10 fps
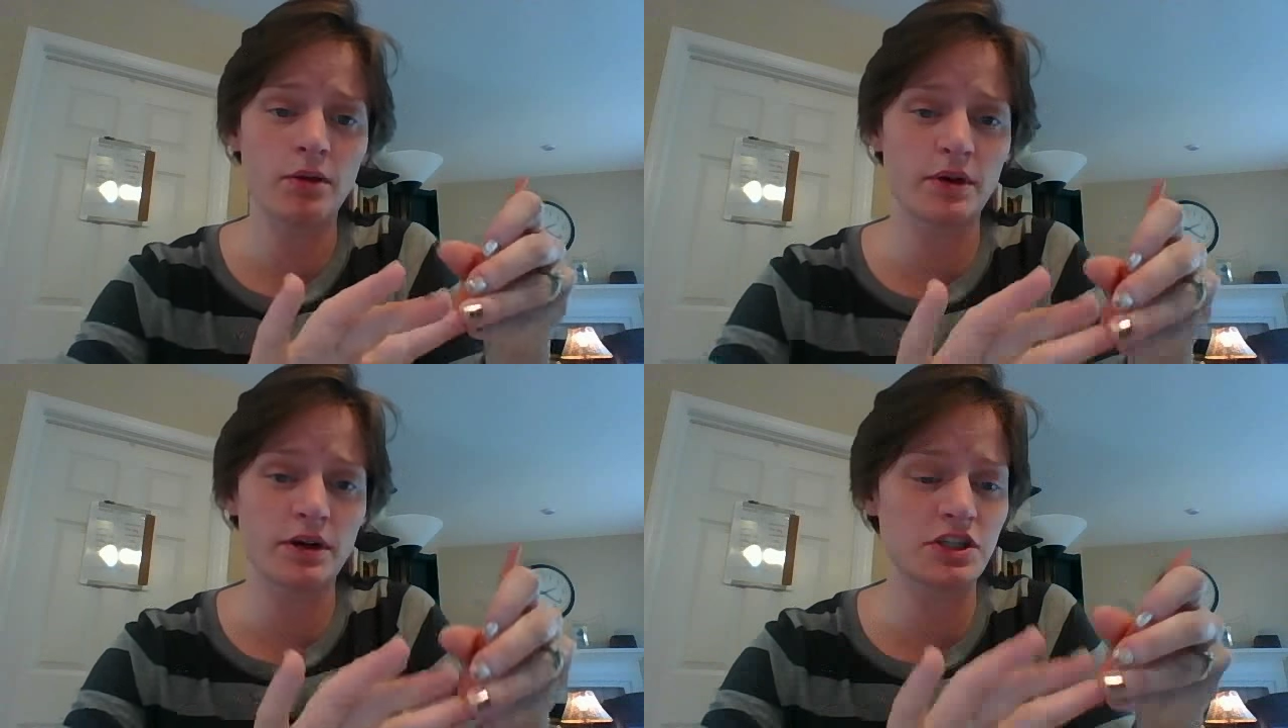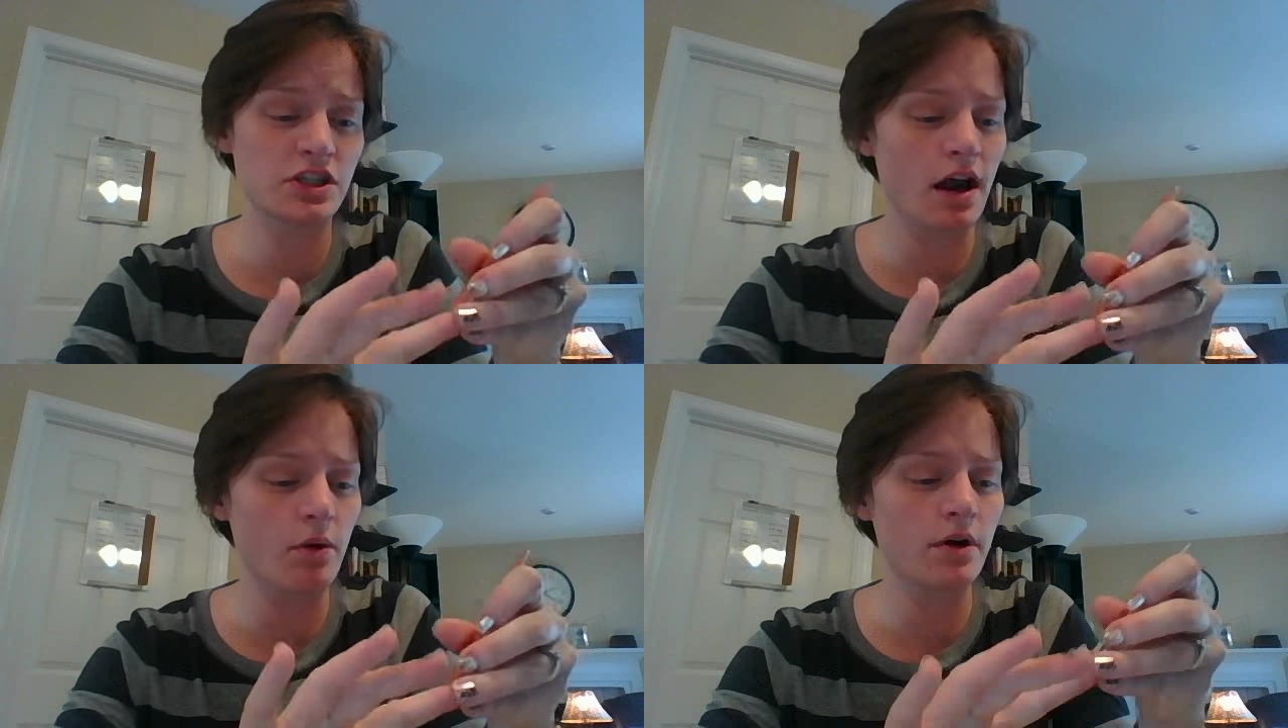or a
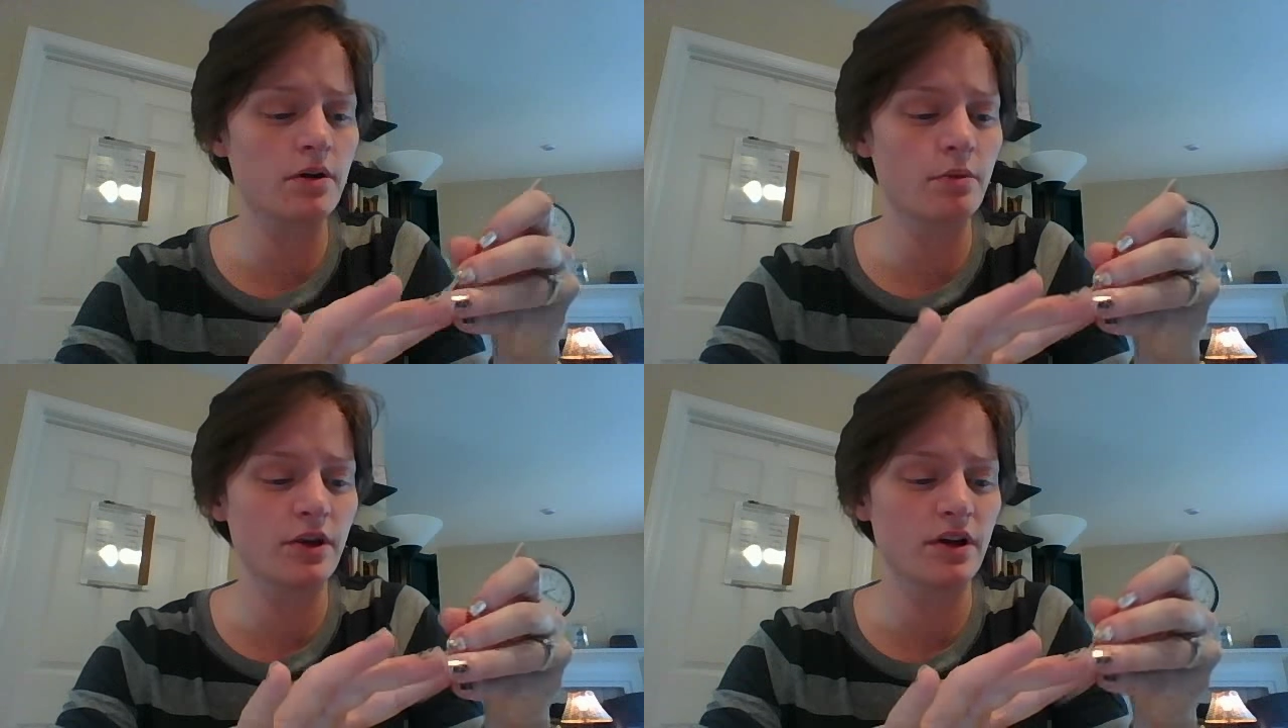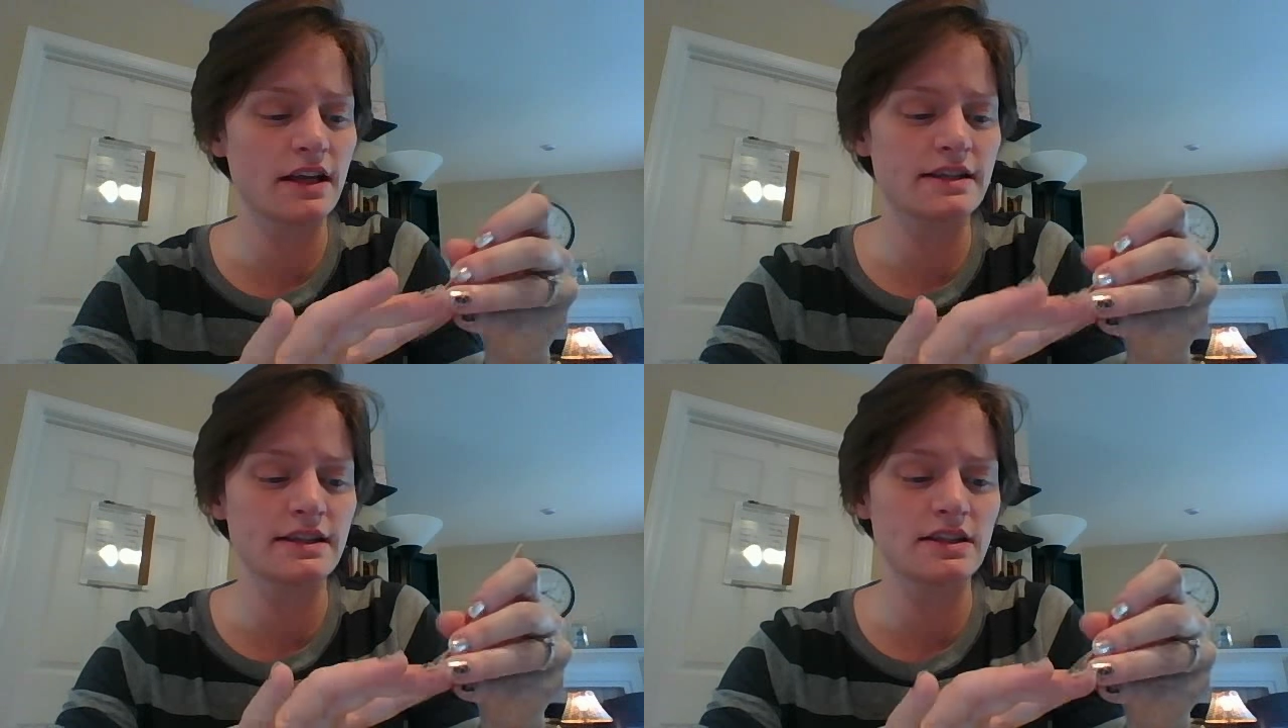shower when they're
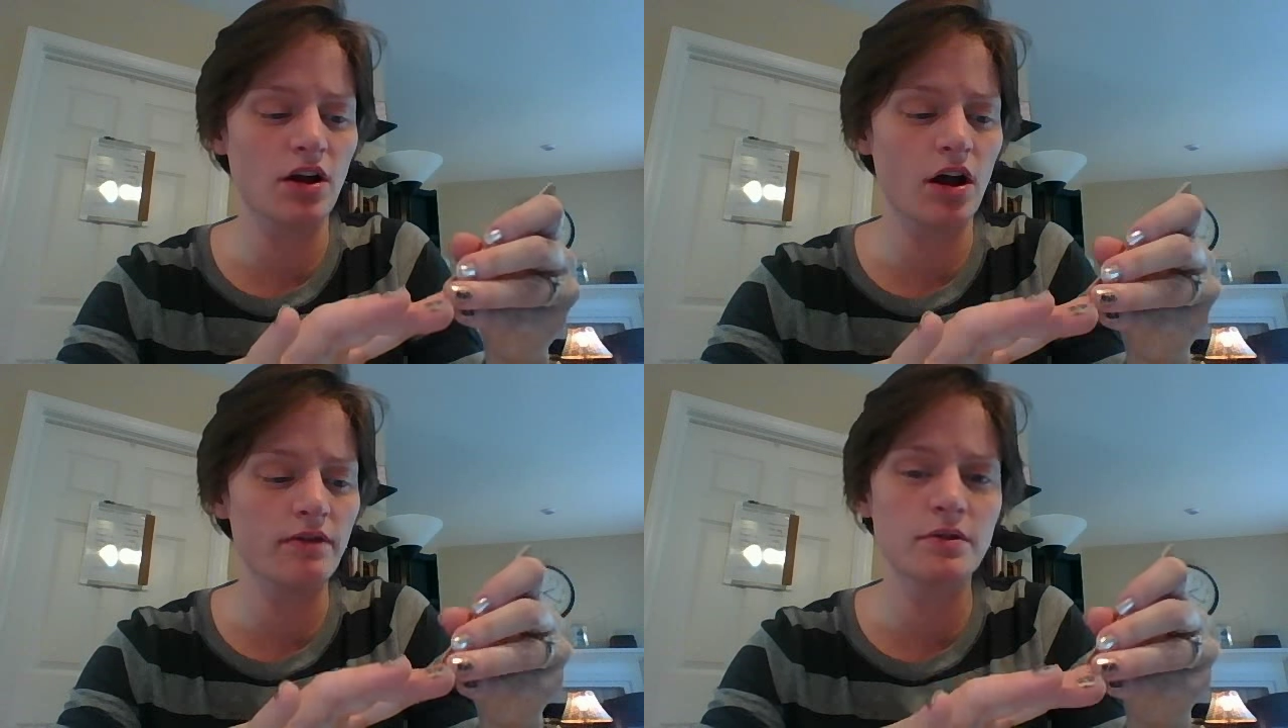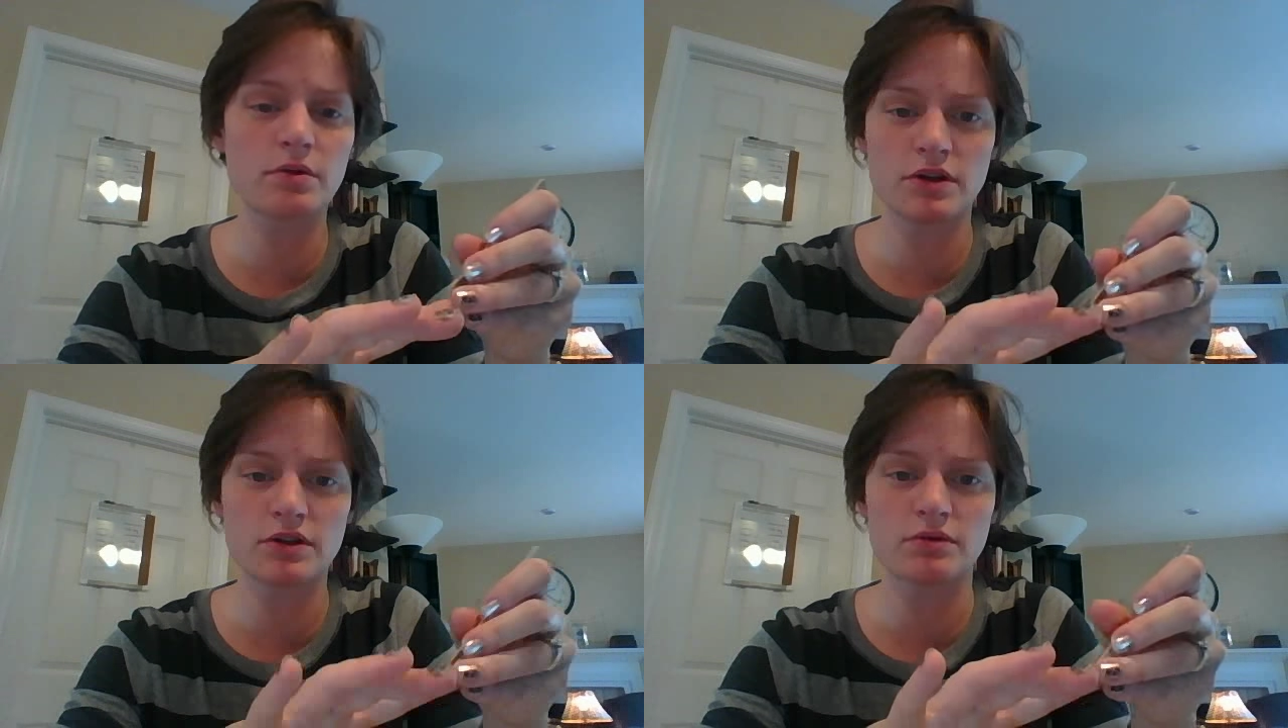nice and soft
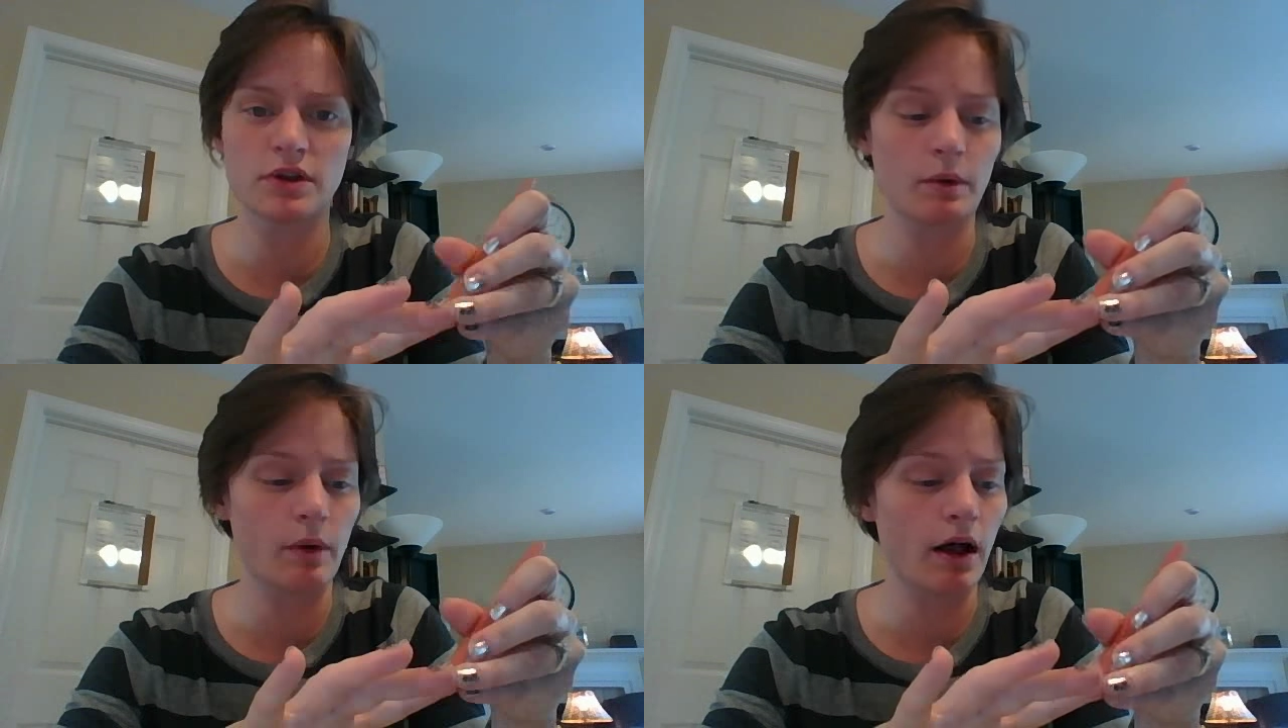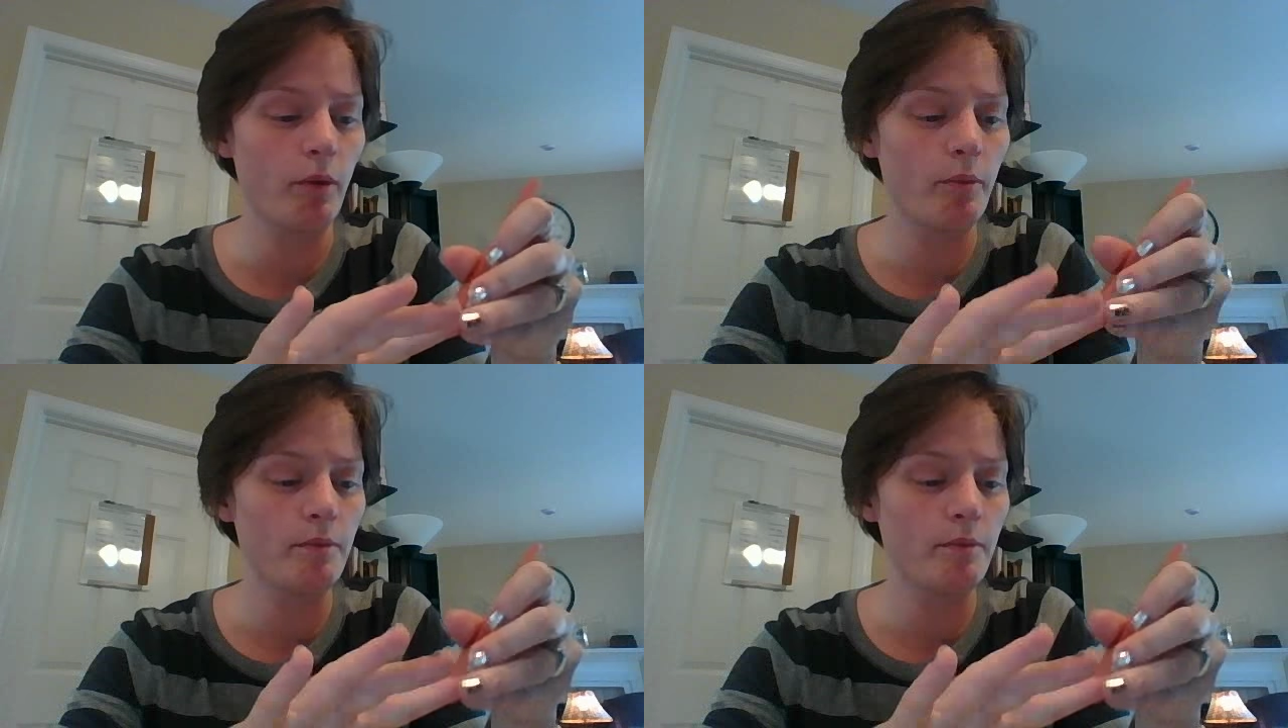works really well.